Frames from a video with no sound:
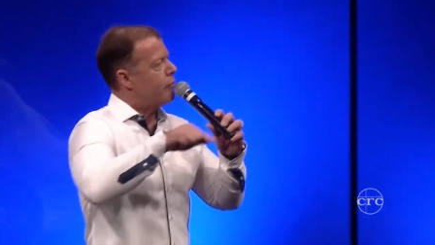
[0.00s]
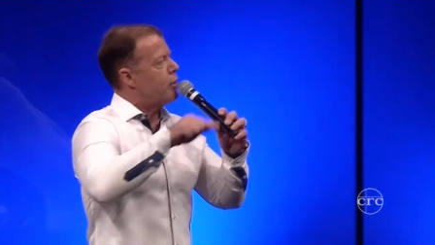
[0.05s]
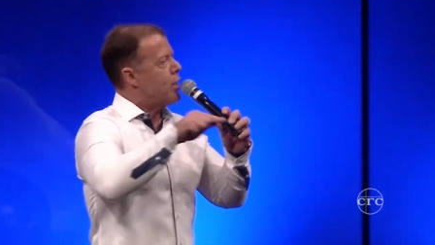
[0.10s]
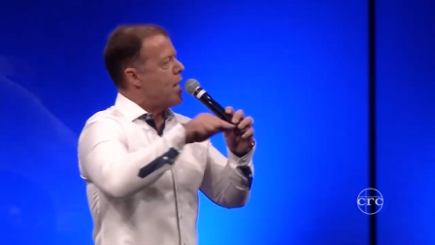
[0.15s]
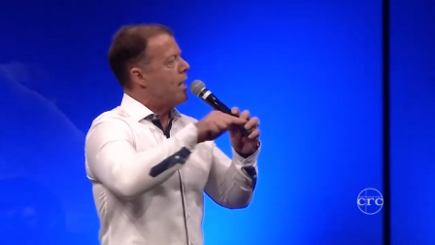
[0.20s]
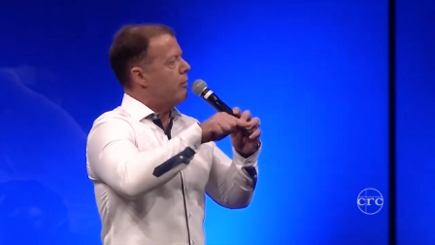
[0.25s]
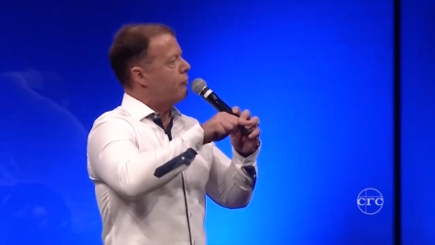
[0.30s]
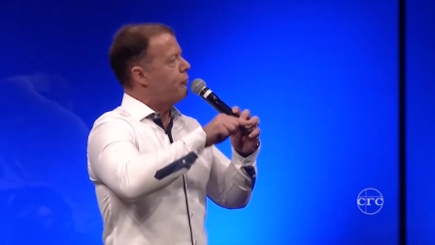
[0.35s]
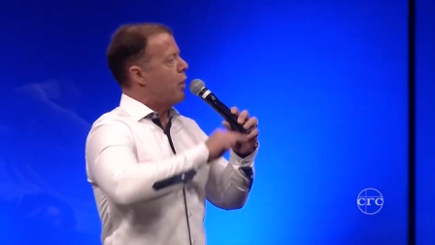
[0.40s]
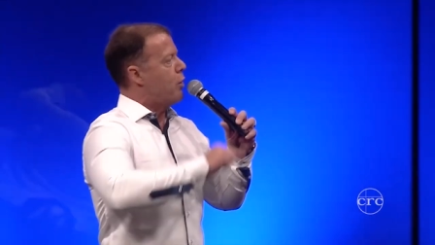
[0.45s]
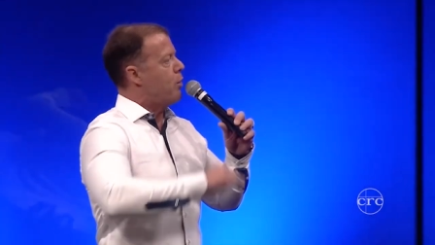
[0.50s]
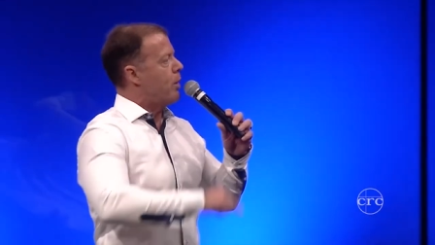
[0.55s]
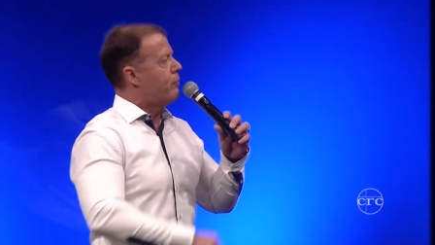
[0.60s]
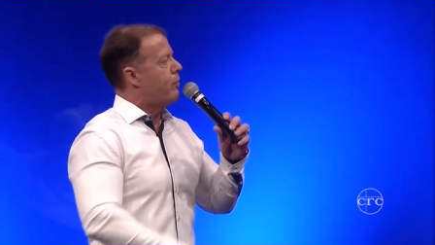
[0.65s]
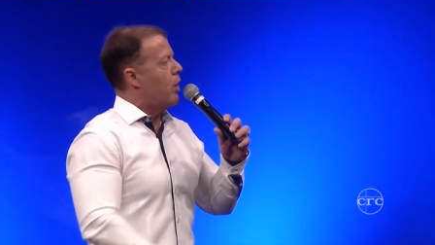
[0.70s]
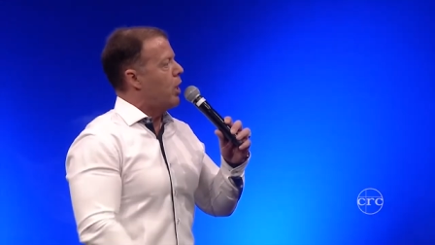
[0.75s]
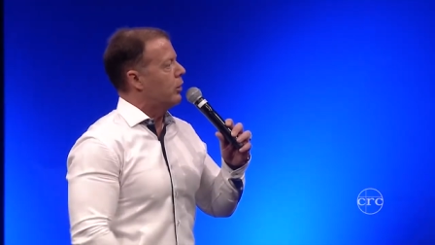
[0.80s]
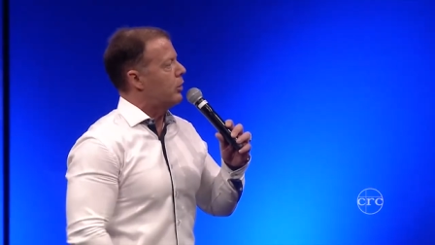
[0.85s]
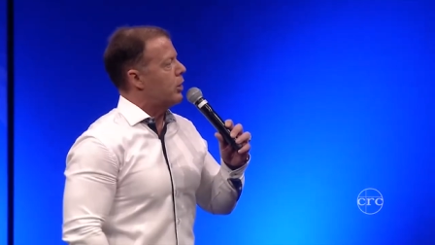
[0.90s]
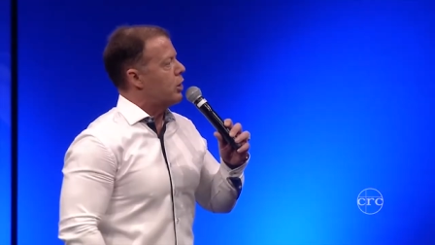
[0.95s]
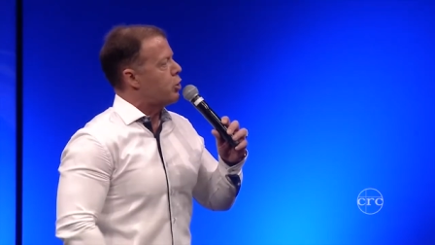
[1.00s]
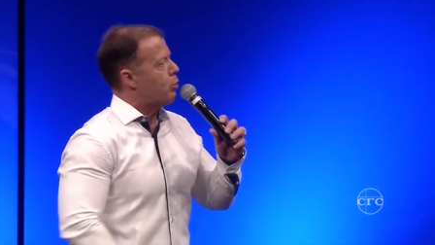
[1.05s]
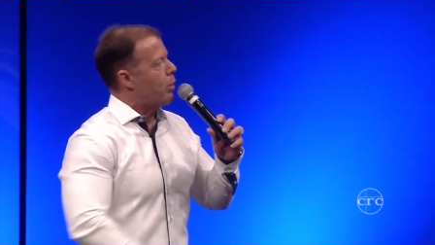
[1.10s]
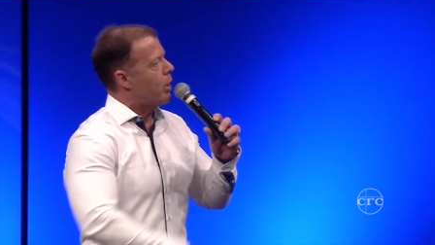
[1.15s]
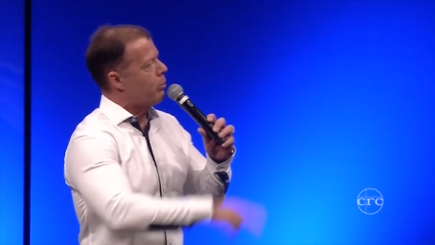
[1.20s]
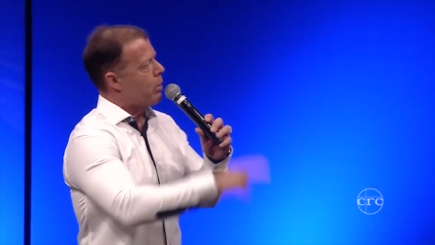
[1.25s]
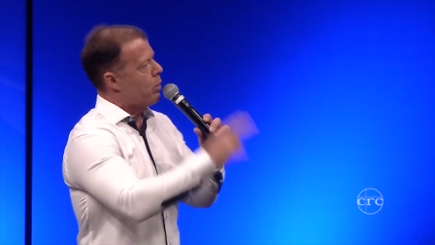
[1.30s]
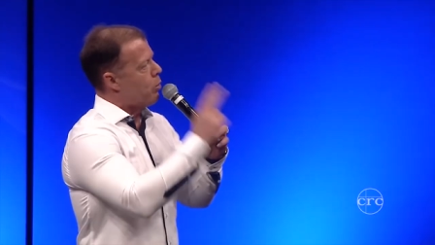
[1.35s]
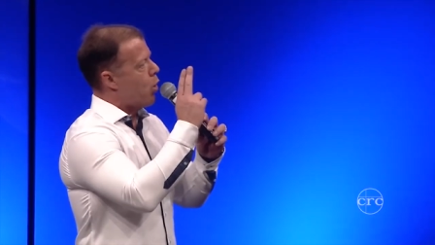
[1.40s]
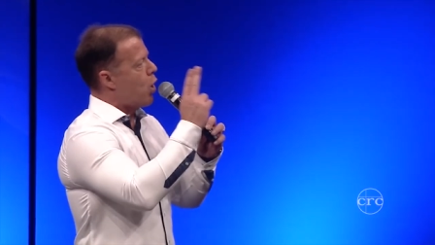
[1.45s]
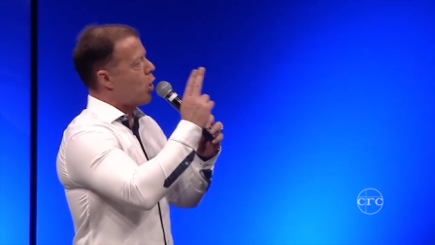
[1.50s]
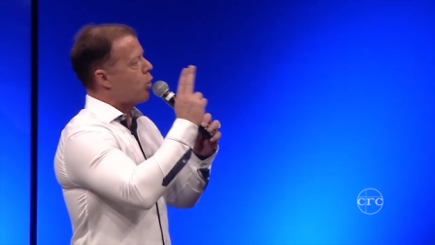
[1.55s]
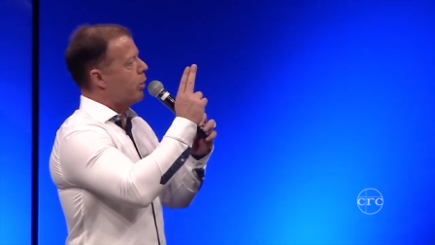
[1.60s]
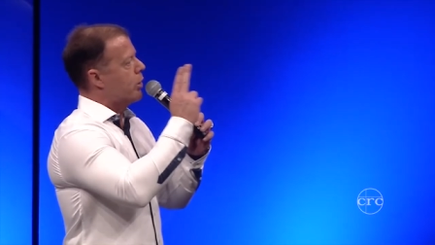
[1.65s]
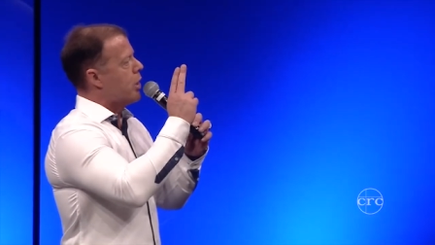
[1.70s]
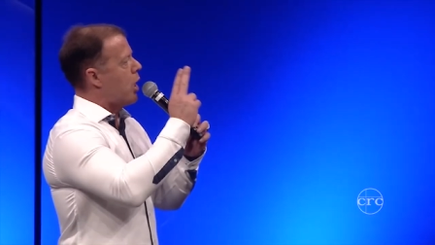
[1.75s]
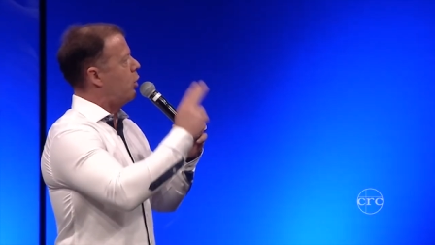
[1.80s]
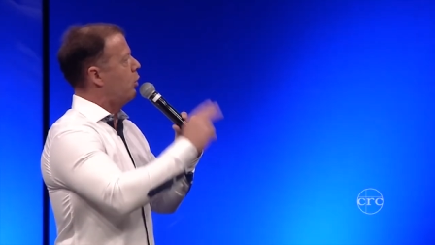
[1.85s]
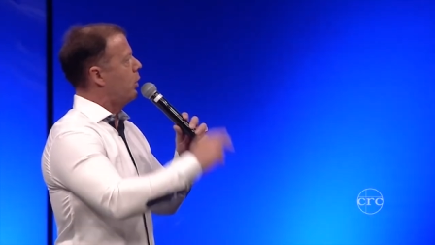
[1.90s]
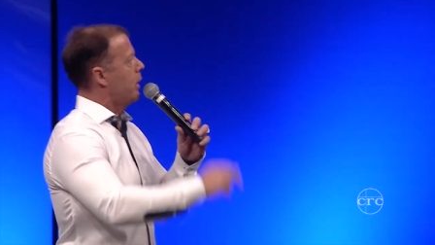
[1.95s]
the unfair advantage when we walk with
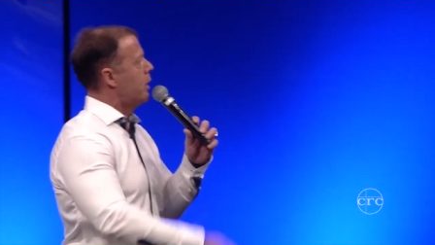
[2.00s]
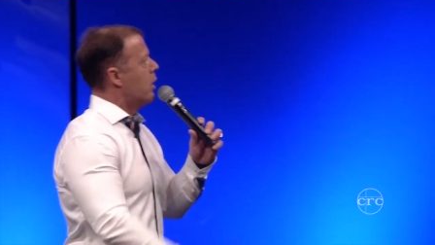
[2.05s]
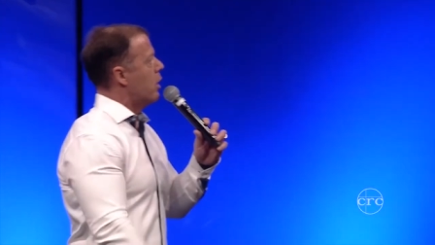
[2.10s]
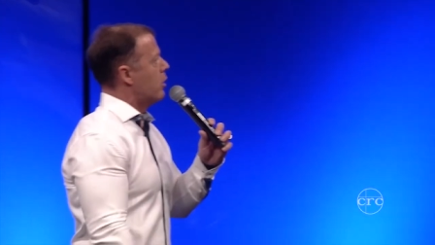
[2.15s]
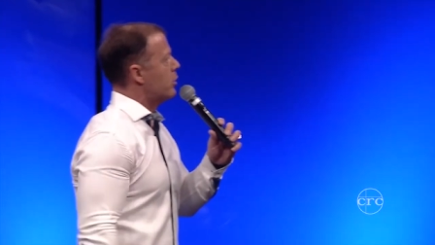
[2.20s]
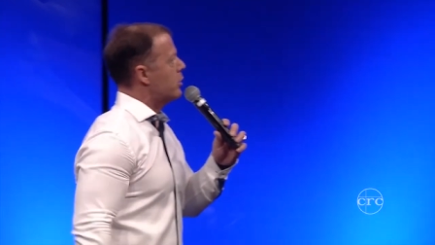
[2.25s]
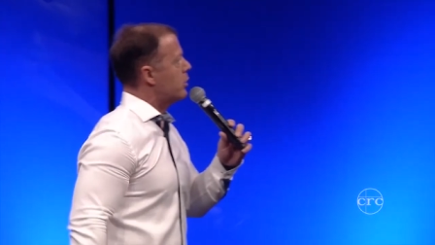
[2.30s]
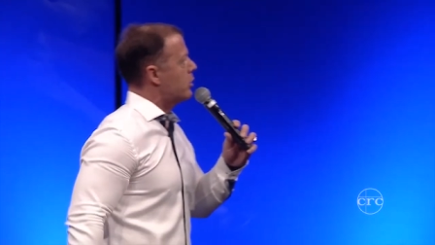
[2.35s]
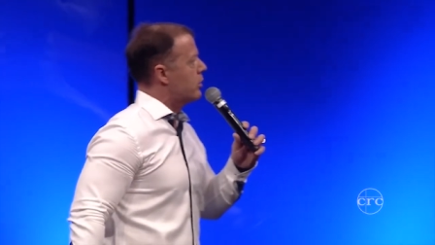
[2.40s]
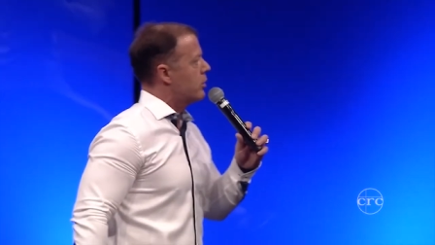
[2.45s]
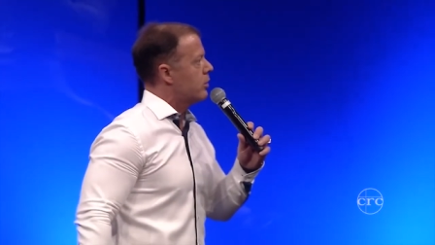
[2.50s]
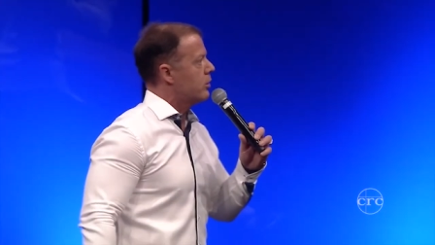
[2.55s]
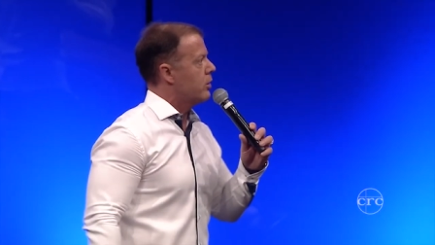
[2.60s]
the Holy Ghost.